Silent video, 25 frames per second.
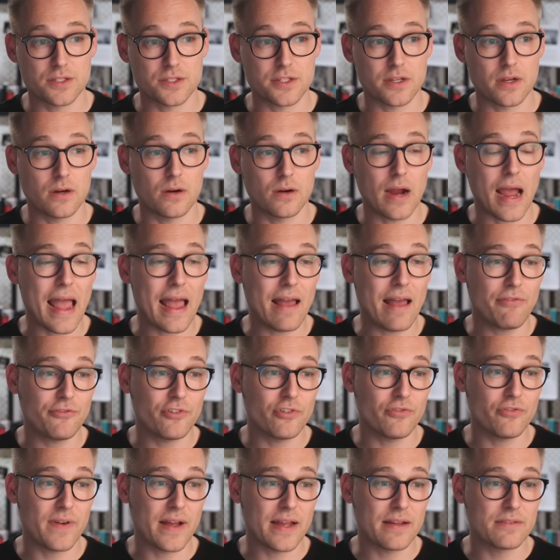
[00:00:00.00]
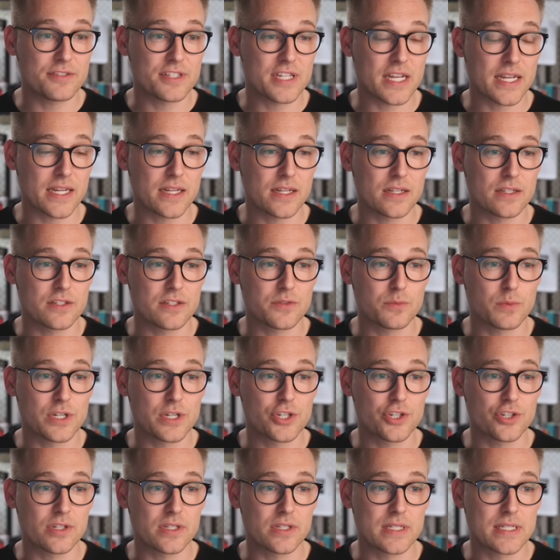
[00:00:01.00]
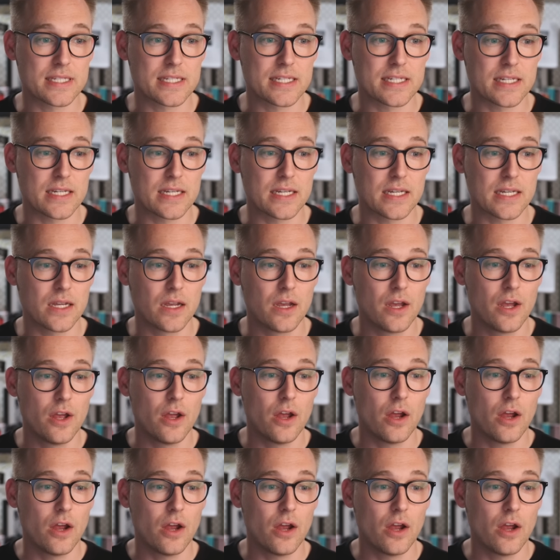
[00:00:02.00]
So after 5 seconds, we should see,